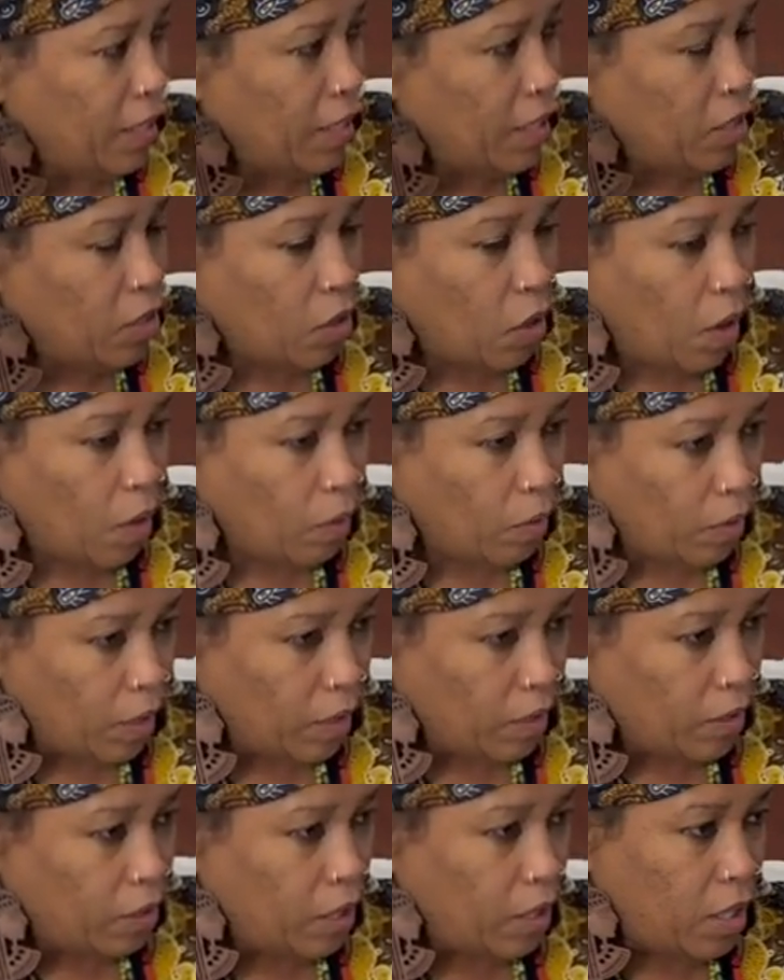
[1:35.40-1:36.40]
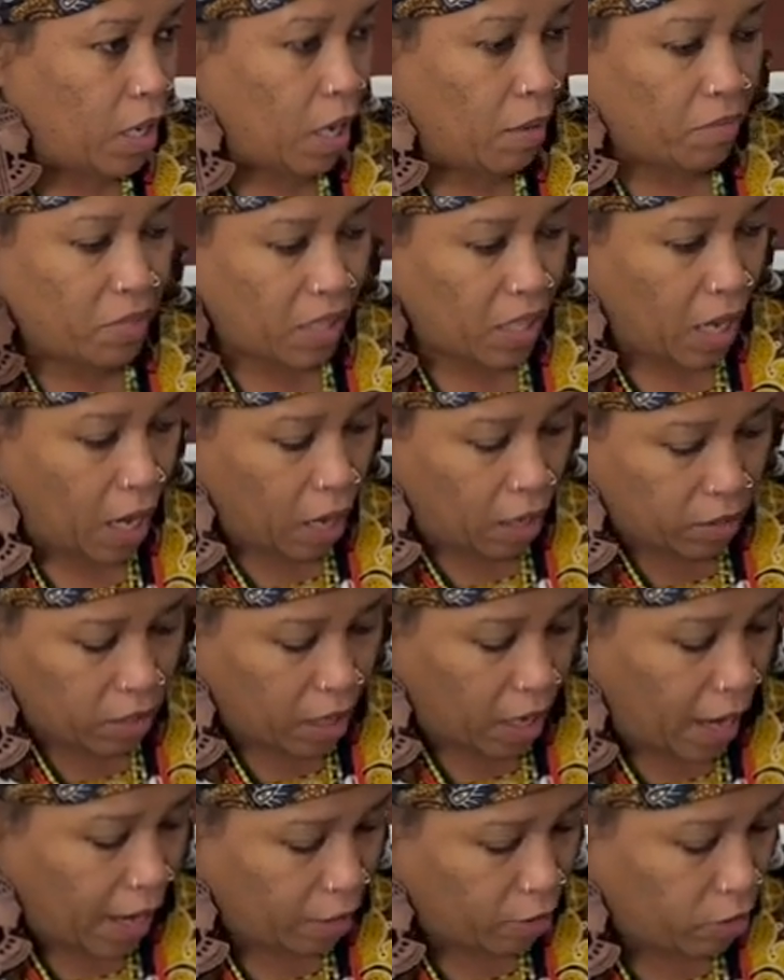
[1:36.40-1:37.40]
So she came to the house. I
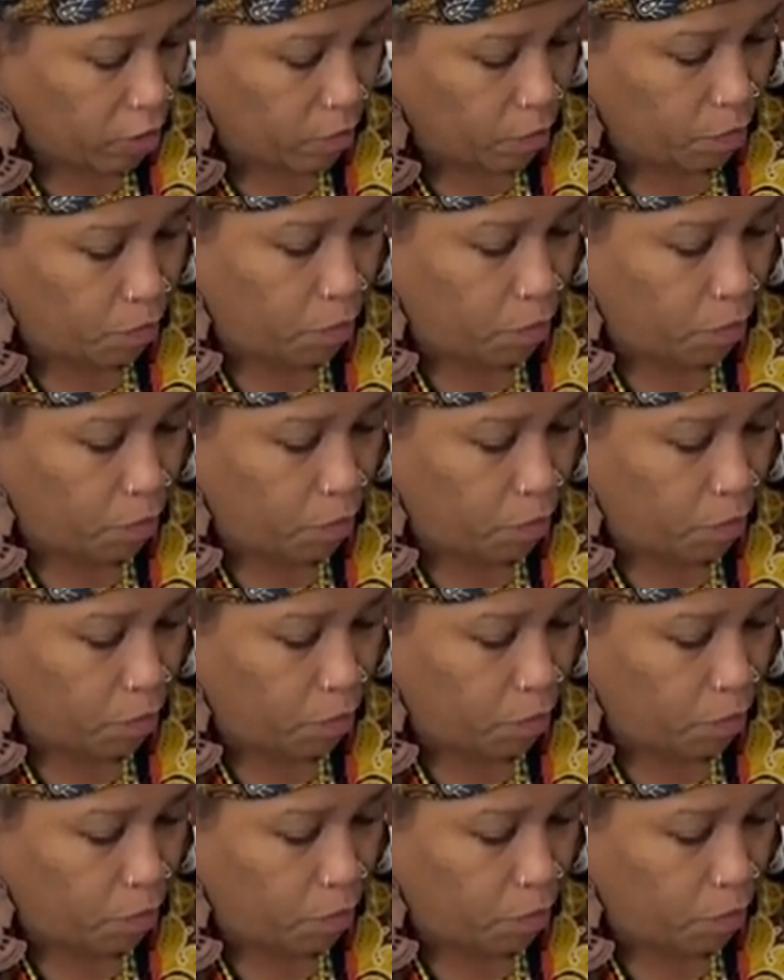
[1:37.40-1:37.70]
actually